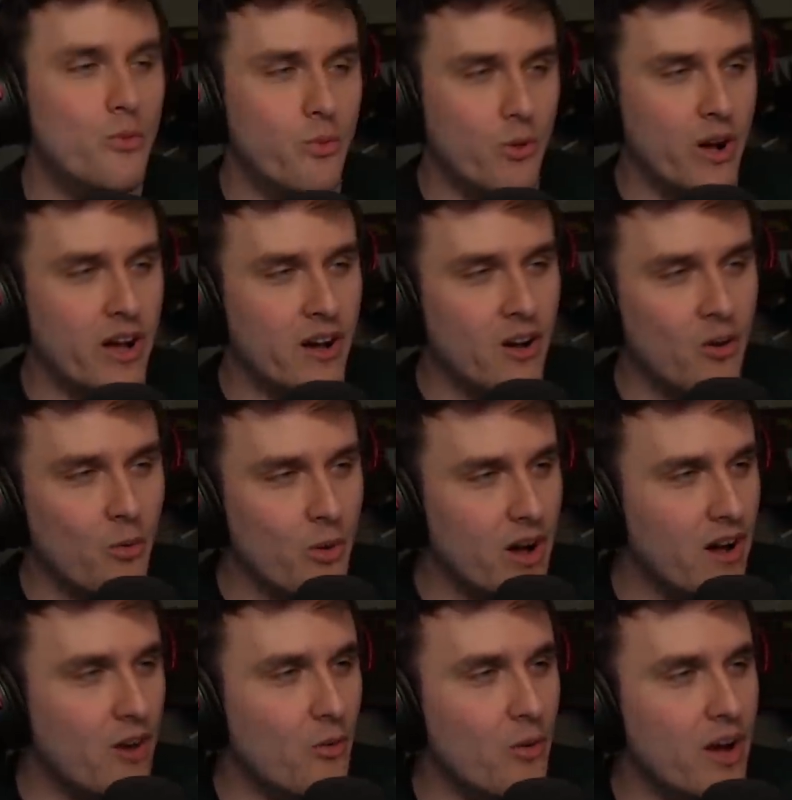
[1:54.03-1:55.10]
Well,
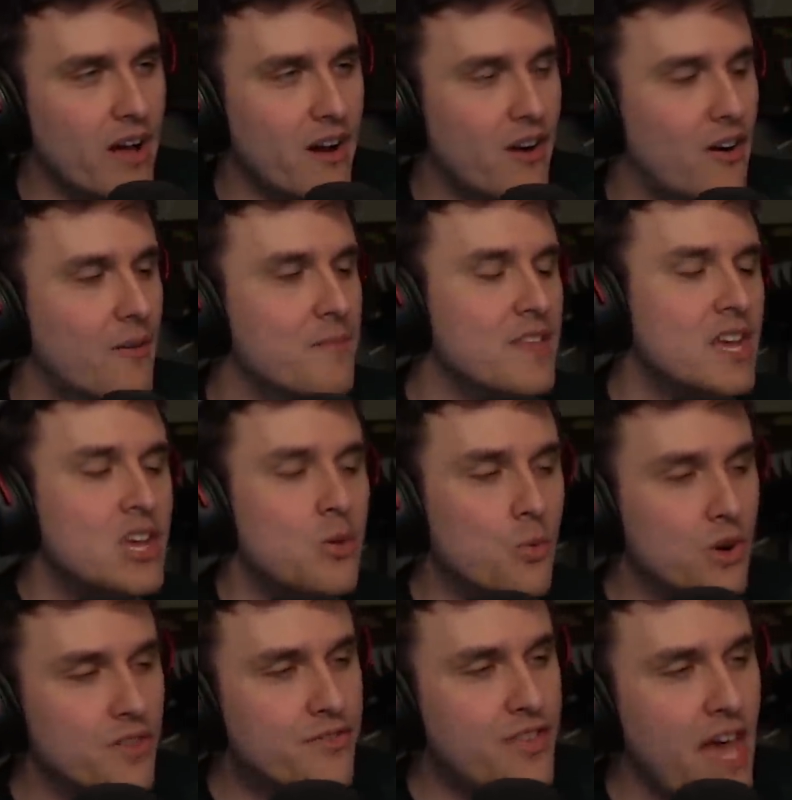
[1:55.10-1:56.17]
well, well.
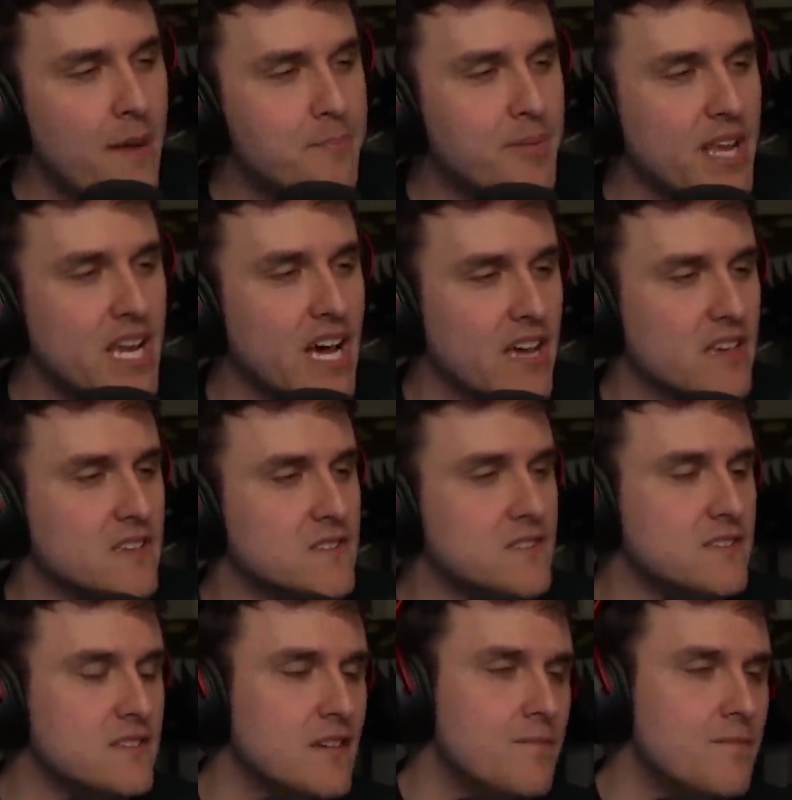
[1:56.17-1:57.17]
Wouldn't that be nice?